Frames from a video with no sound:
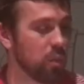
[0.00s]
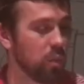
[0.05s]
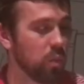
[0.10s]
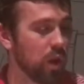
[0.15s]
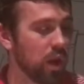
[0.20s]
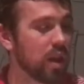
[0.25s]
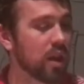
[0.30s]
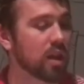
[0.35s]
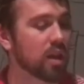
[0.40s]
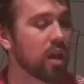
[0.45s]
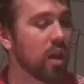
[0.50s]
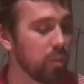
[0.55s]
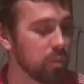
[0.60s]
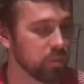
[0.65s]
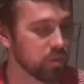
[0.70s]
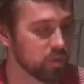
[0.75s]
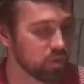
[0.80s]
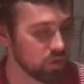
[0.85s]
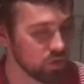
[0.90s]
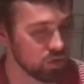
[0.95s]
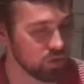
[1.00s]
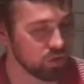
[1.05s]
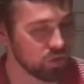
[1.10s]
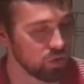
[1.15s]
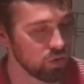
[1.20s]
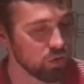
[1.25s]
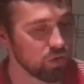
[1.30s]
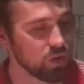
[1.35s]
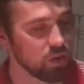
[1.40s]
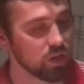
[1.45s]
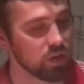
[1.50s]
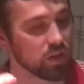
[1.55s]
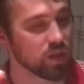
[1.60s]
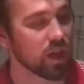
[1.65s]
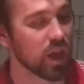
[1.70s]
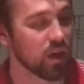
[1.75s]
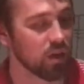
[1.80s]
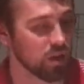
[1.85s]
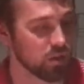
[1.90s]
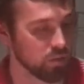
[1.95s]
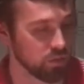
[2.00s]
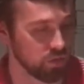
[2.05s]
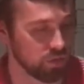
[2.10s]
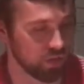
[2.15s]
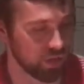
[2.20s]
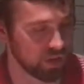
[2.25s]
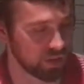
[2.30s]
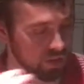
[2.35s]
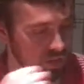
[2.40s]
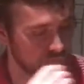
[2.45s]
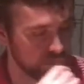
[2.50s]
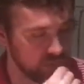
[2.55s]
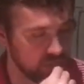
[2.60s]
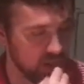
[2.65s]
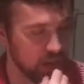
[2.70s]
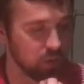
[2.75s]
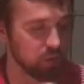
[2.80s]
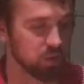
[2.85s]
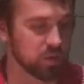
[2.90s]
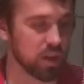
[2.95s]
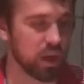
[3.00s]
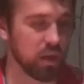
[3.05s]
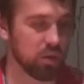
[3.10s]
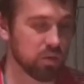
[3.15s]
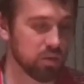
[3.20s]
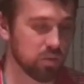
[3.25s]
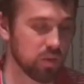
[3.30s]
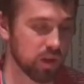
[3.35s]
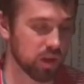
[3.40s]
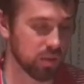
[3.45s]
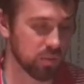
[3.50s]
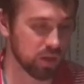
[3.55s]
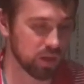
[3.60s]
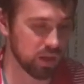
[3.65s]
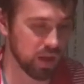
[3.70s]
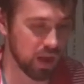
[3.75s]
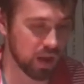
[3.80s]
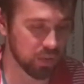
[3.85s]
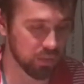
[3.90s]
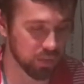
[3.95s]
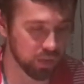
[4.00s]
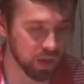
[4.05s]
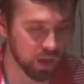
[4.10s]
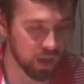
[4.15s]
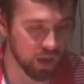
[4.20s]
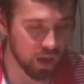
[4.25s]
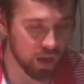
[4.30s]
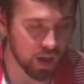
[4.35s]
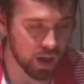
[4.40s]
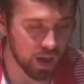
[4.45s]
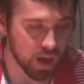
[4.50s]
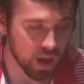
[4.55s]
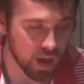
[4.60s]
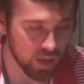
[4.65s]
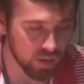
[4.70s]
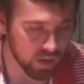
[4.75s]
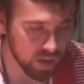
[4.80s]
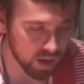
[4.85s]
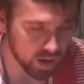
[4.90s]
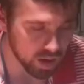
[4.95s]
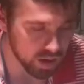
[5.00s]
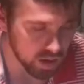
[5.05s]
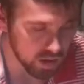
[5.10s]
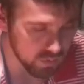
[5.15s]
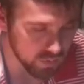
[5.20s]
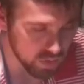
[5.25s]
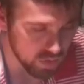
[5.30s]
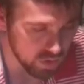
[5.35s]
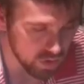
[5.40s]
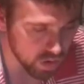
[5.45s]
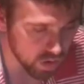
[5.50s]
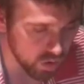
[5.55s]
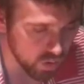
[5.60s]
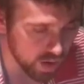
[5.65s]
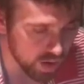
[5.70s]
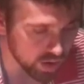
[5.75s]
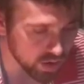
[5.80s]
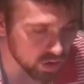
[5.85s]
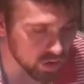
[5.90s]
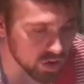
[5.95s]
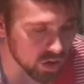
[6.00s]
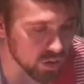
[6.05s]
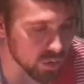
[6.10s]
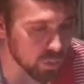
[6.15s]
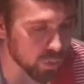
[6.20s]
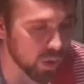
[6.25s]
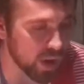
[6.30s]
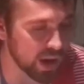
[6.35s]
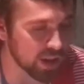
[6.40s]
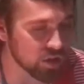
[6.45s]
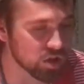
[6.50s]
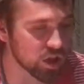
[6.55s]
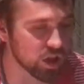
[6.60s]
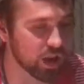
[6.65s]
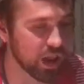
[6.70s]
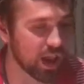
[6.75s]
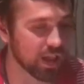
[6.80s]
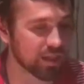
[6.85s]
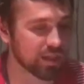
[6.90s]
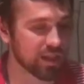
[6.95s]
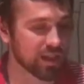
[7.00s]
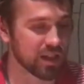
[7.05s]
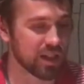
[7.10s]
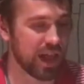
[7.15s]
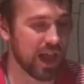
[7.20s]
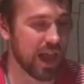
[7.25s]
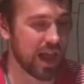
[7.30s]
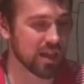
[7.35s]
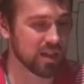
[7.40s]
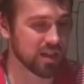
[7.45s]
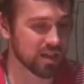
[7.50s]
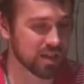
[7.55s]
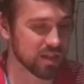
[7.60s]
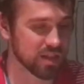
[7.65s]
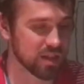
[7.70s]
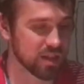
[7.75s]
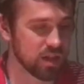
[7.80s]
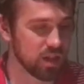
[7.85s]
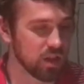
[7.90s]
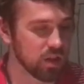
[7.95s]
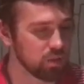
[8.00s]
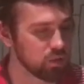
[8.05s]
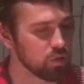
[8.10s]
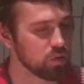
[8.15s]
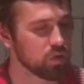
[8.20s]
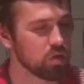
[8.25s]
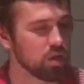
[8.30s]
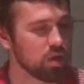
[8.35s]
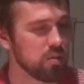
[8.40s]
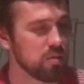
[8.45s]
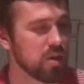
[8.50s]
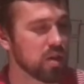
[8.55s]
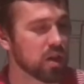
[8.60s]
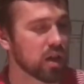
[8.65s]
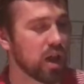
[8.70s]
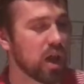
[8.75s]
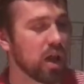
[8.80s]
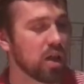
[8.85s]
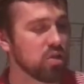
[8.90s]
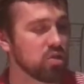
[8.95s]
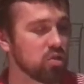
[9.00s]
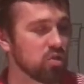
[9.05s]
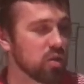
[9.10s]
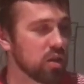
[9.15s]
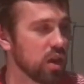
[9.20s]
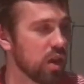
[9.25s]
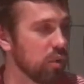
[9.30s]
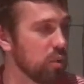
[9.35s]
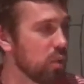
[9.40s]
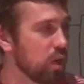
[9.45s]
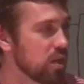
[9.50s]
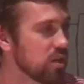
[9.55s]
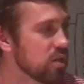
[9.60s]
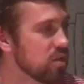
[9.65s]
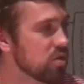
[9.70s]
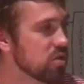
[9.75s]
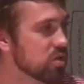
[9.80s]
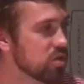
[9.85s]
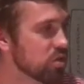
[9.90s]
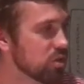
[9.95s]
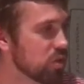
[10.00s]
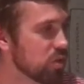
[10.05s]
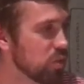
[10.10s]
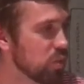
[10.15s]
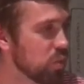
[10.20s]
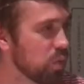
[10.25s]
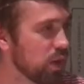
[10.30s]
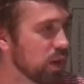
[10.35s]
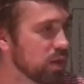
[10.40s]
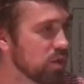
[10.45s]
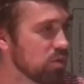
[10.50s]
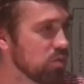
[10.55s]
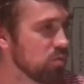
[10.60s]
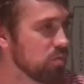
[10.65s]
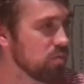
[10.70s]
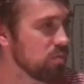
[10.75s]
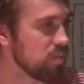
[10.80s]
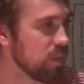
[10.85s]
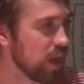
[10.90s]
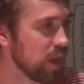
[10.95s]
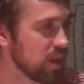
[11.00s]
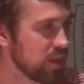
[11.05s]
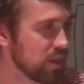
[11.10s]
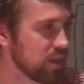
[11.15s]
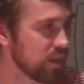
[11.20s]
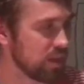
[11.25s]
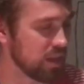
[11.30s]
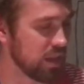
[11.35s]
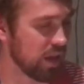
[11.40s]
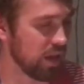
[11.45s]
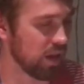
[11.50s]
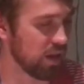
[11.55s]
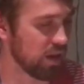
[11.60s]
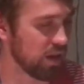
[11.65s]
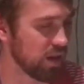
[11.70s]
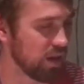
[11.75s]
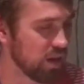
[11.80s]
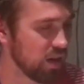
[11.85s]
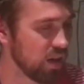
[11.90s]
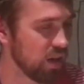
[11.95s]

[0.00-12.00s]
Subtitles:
when it comes to scary movies. I would recommend that. And then even though I couldn't watch it at the last, you were talking about Conjuring. I wasn't sure what you meant there.